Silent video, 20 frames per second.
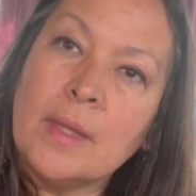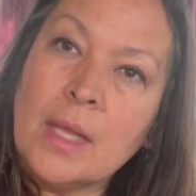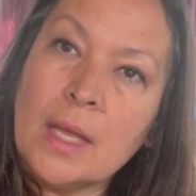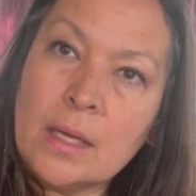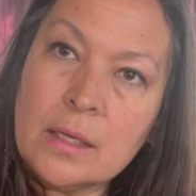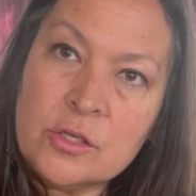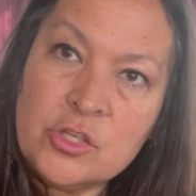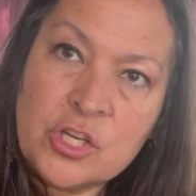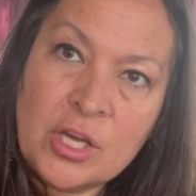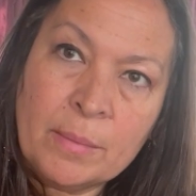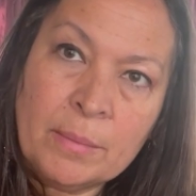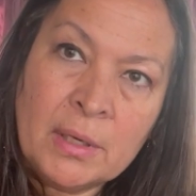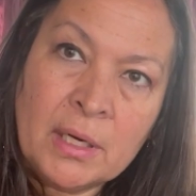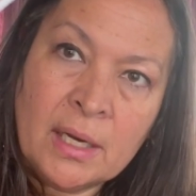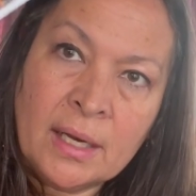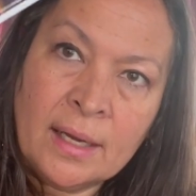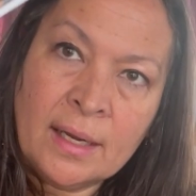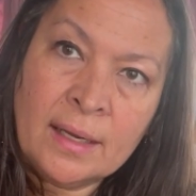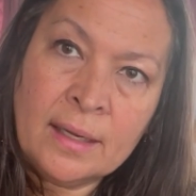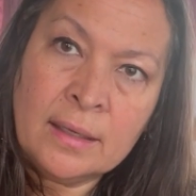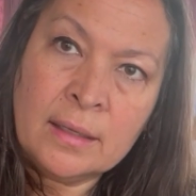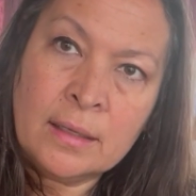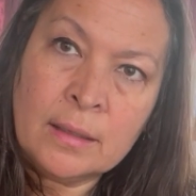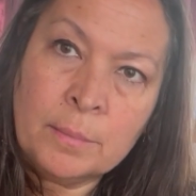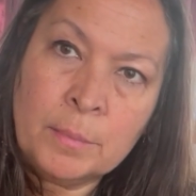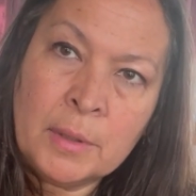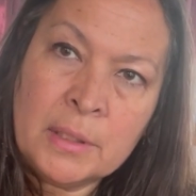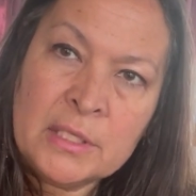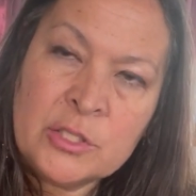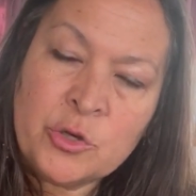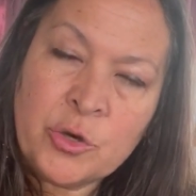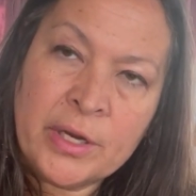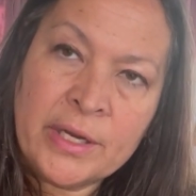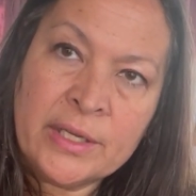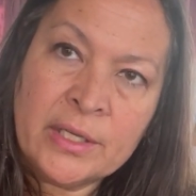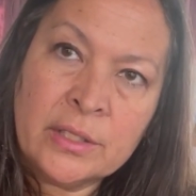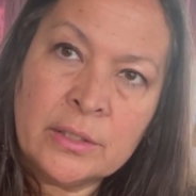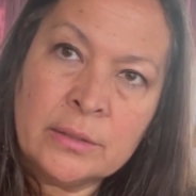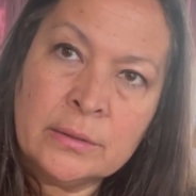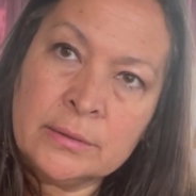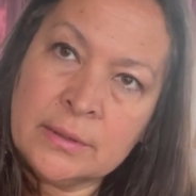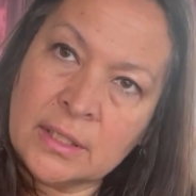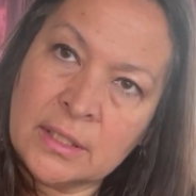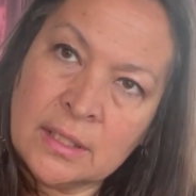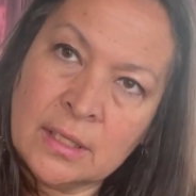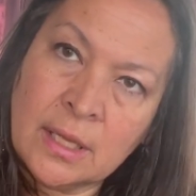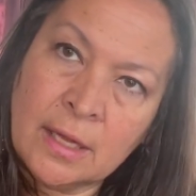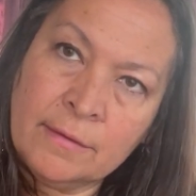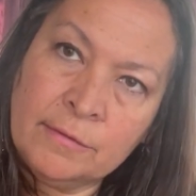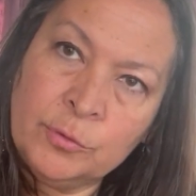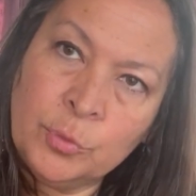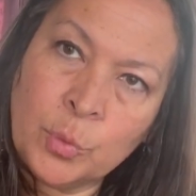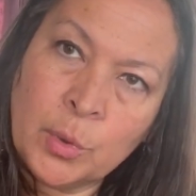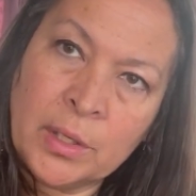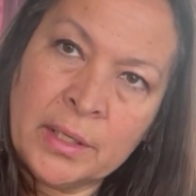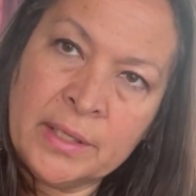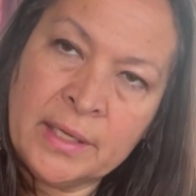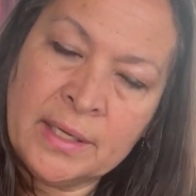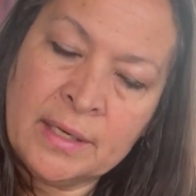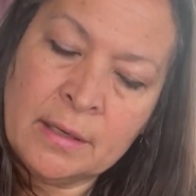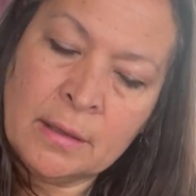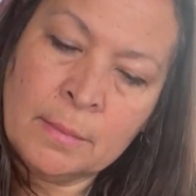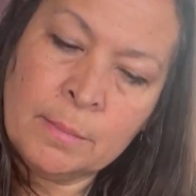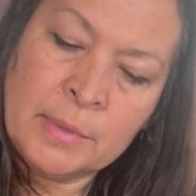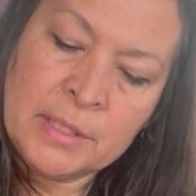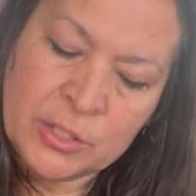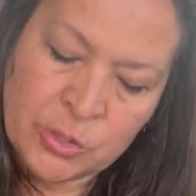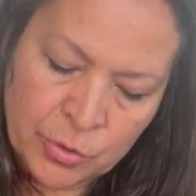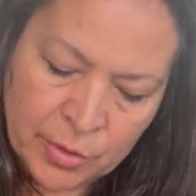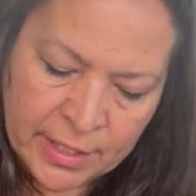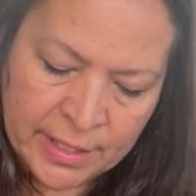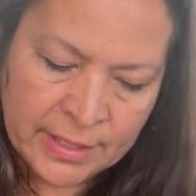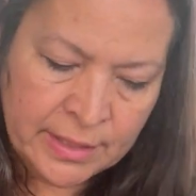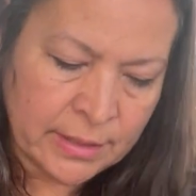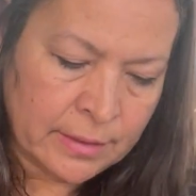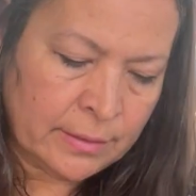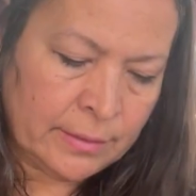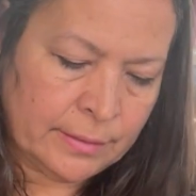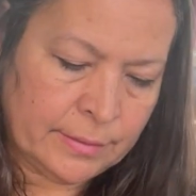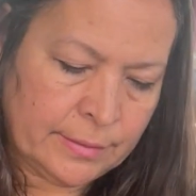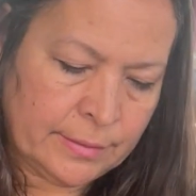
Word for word: a Gemini and a betrayal, a loved one and a betrayal.